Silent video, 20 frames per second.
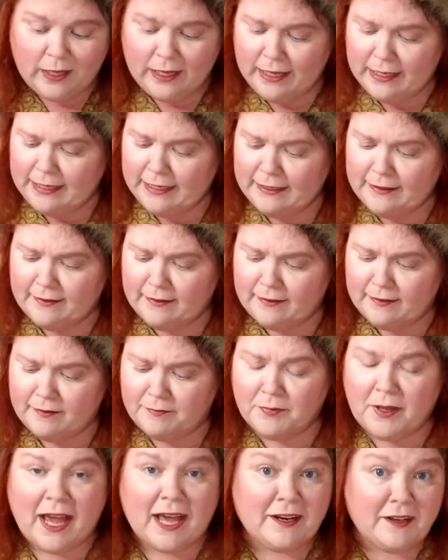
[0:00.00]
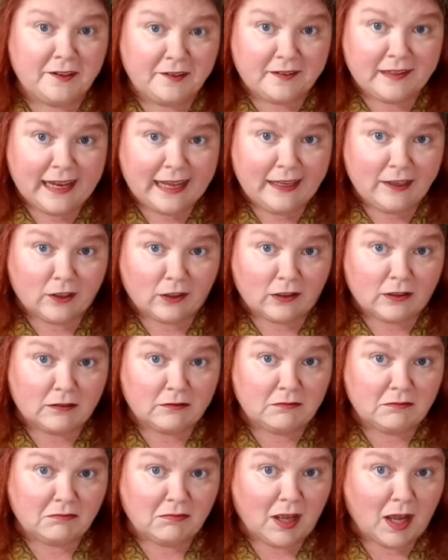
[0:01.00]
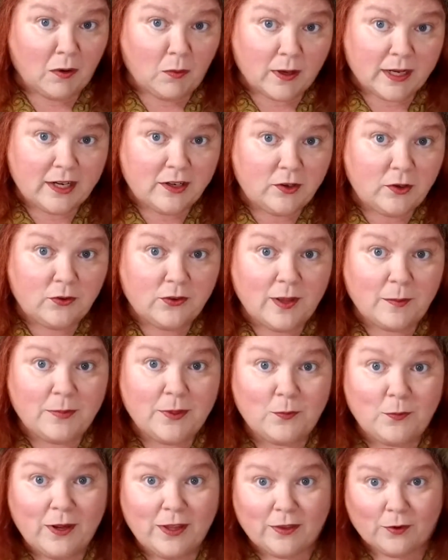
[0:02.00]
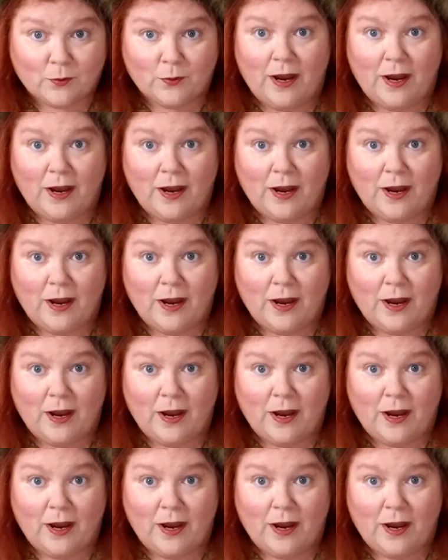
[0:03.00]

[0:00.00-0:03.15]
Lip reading: And it's kind of stale. I want to do something with it,